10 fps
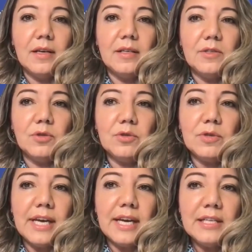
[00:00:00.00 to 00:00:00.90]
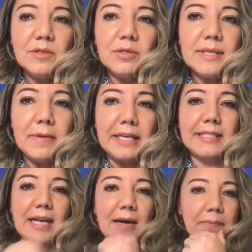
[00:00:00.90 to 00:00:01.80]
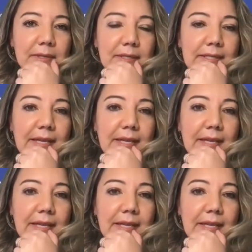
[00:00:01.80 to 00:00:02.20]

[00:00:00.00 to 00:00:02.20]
So to get into some examples,